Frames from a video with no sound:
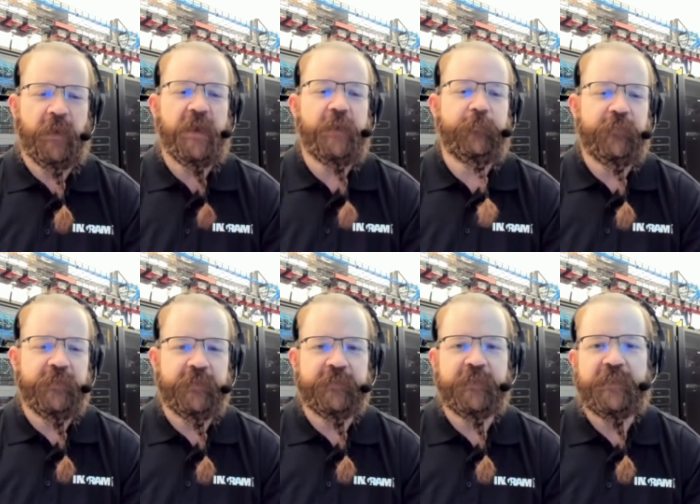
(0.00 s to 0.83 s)
in my
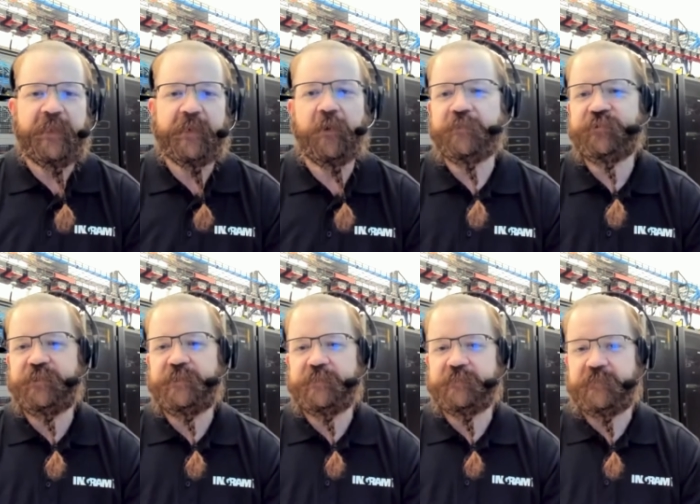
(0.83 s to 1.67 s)
opinion, the
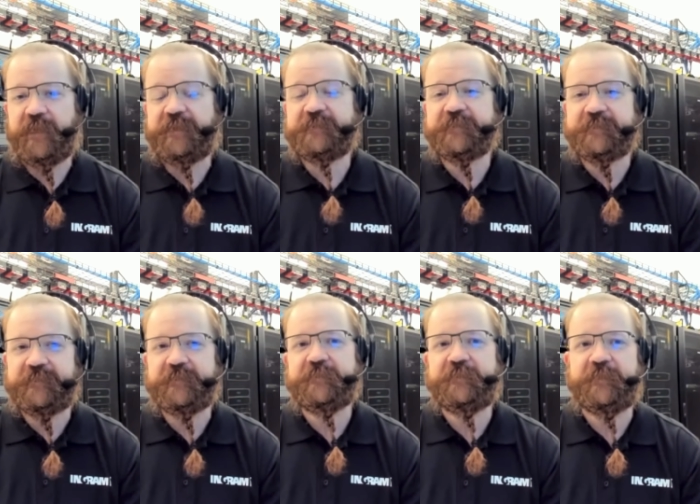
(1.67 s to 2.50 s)
technology has
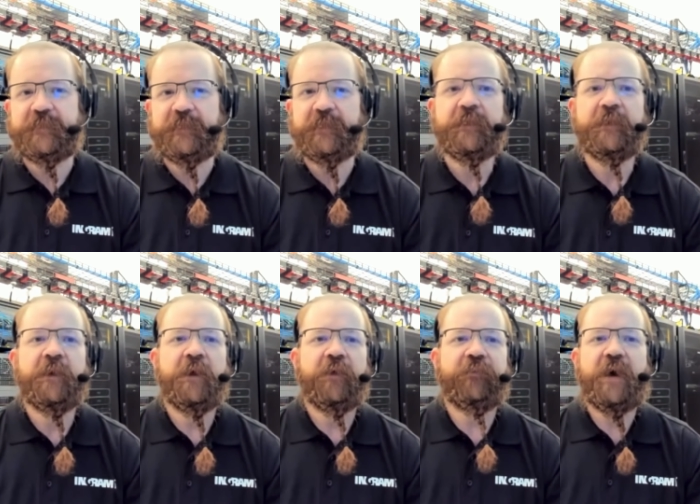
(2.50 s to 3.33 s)
existed
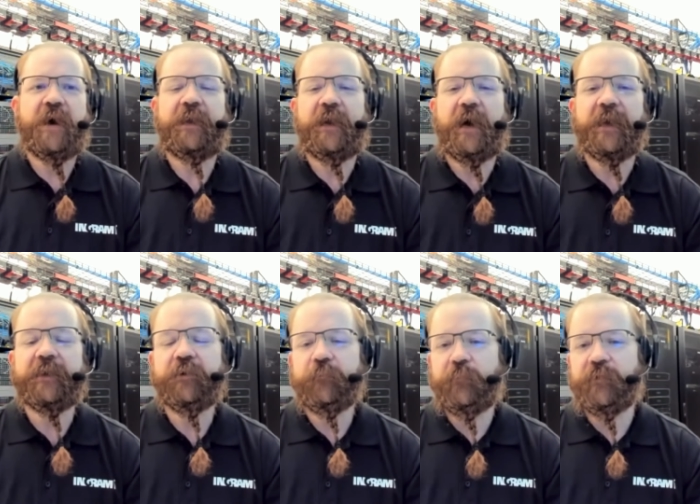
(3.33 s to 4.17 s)
that I
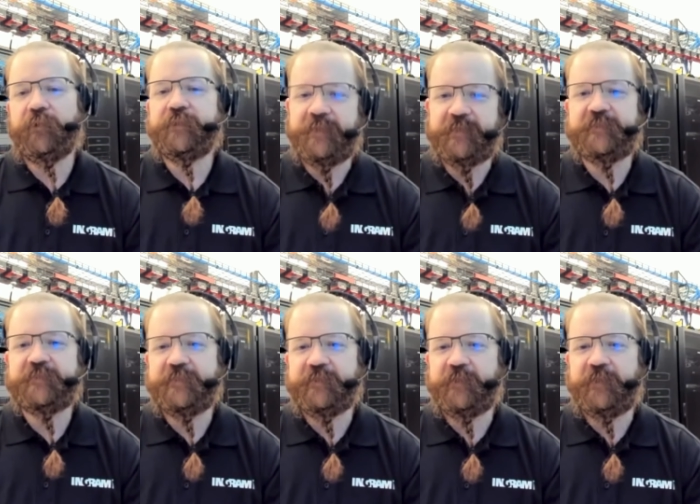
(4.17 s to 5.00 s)
could build the
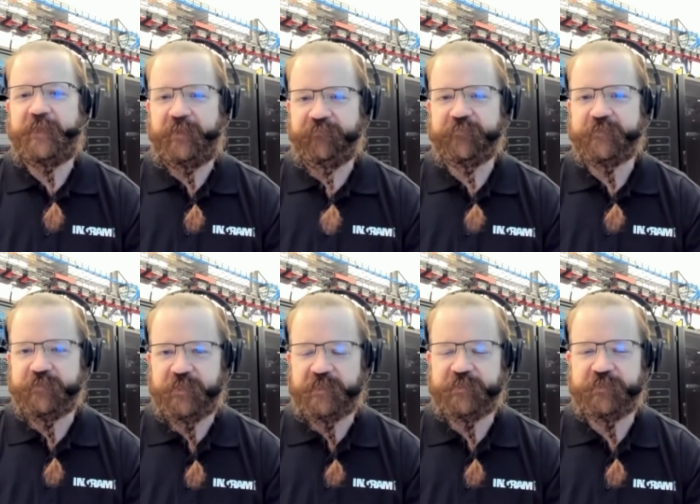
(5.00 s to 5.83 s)
necessary
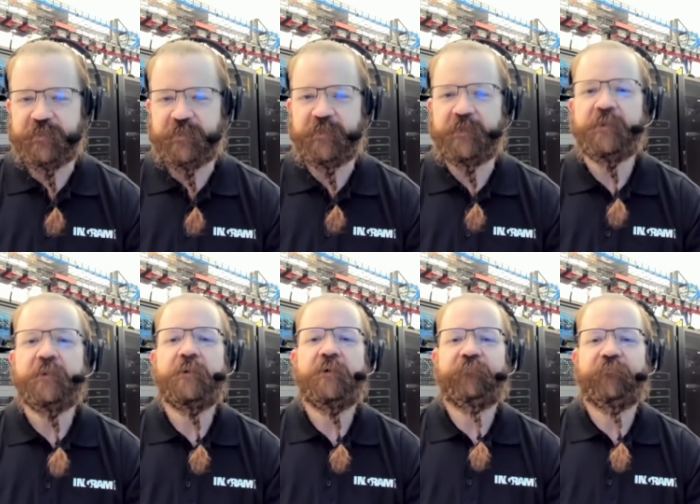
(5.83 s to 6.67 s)
infrastructure
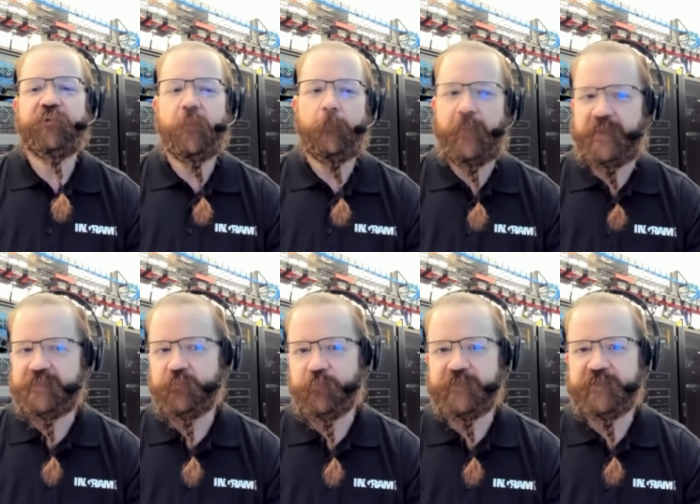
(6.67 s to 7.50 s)
for the
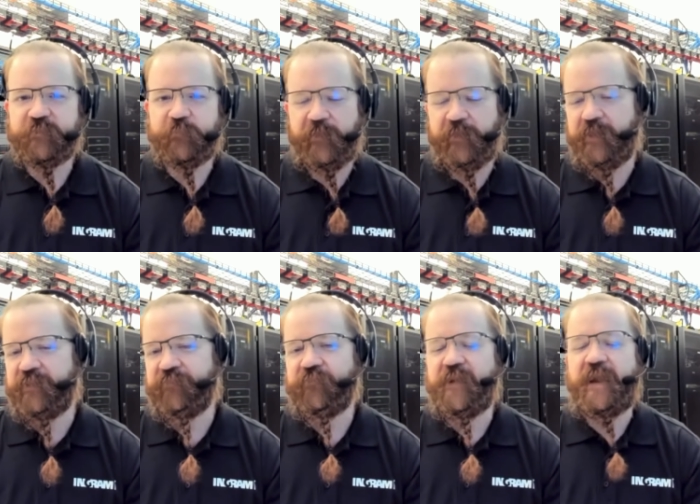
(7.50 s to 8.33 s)
best work
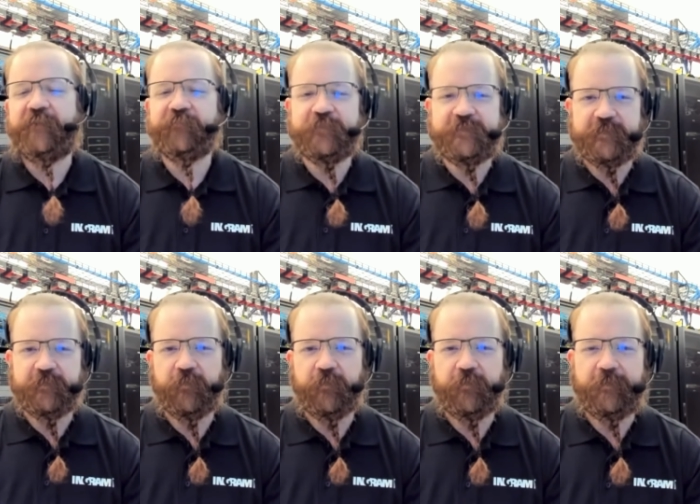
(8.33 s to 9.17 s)
experience for every
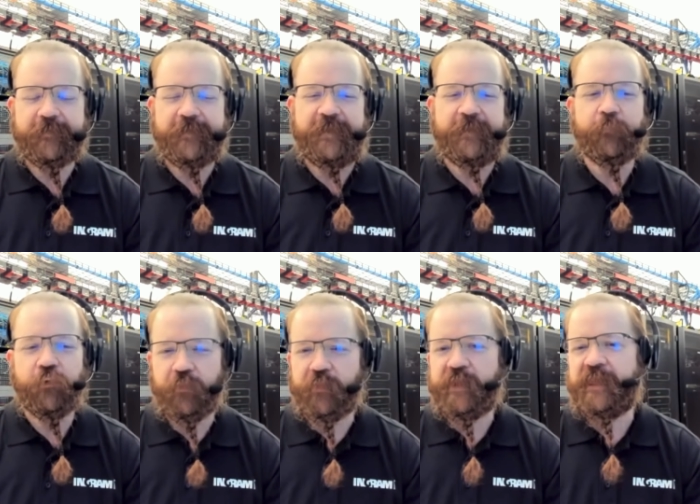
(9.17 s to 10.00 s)
single
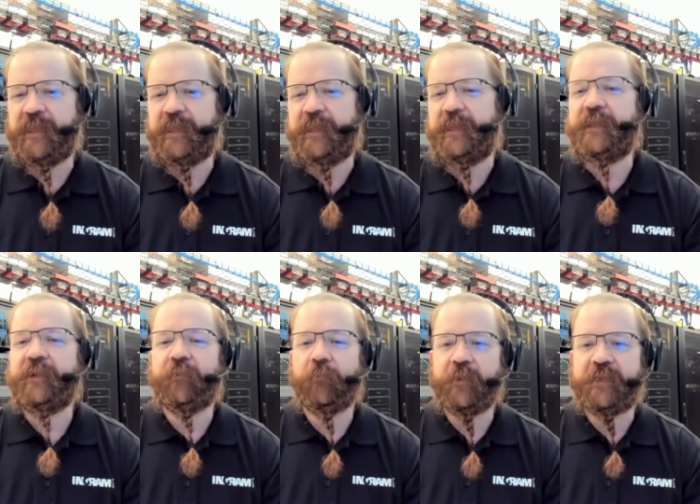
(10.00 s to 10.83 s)
employee in
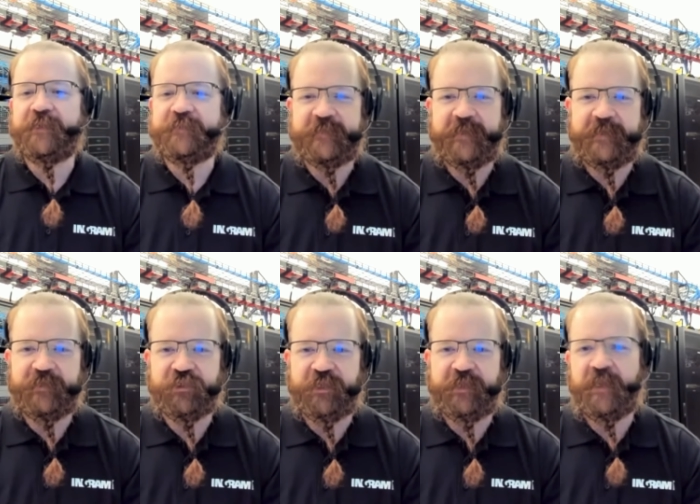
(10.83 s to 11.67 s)
an
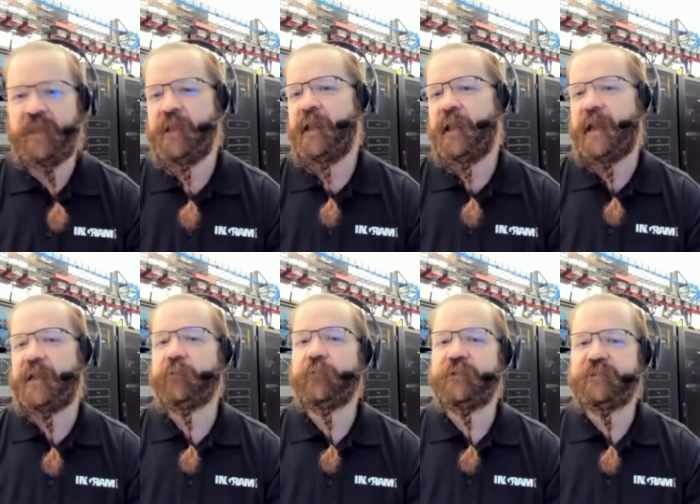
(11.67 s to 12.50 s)
organization
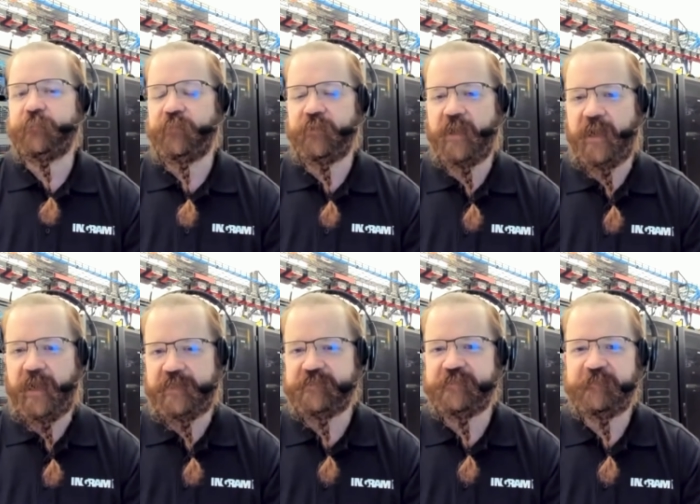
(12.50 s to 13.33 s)
at a reasonable
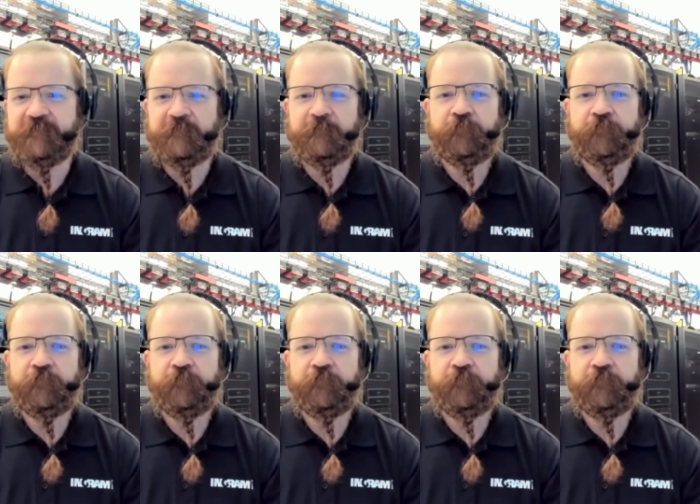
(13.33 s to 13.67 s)
cost.